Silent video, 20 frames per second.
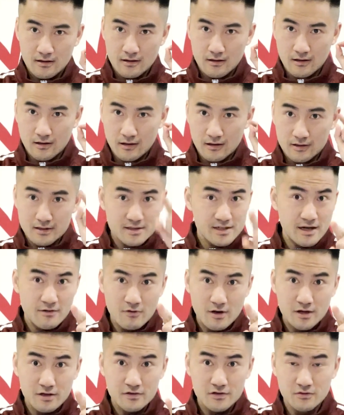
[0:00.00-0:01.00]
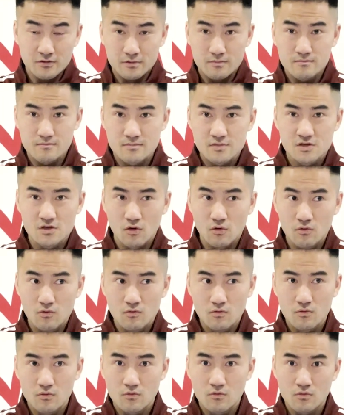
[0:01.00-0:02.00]
Let's get right into it.
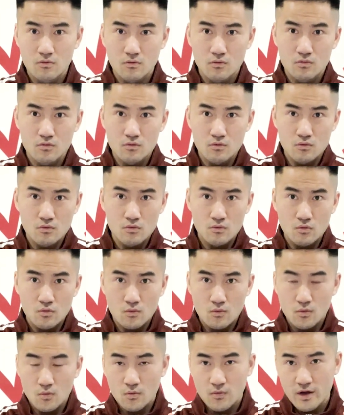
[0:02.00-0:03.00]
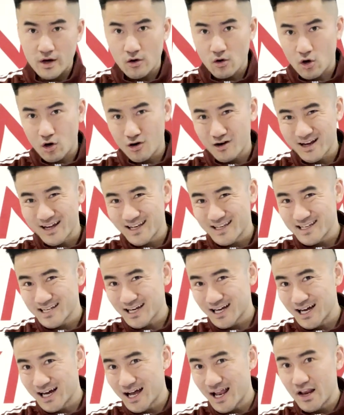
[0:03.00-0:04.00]
So there are a
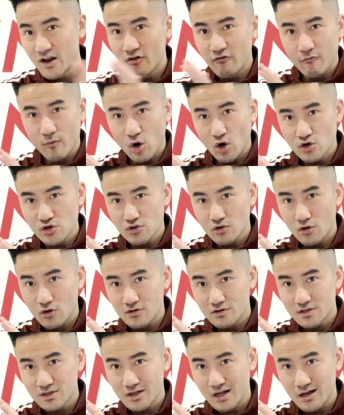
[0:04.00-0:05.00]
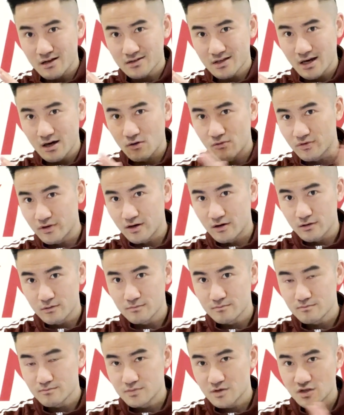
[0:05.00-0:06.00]
ton of martial arts styles out there,
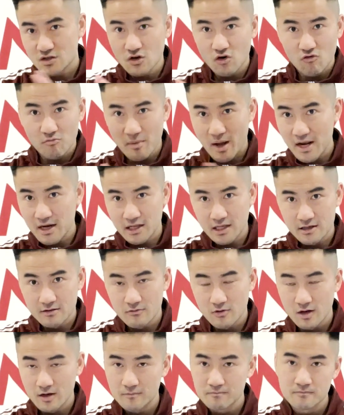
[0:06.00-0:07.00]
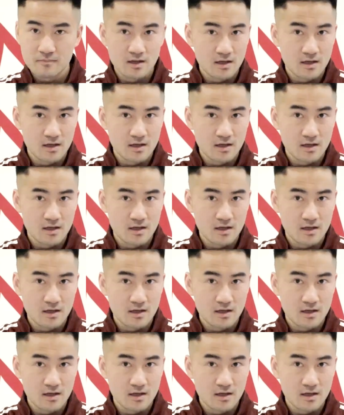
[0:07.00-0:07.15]
so many, right?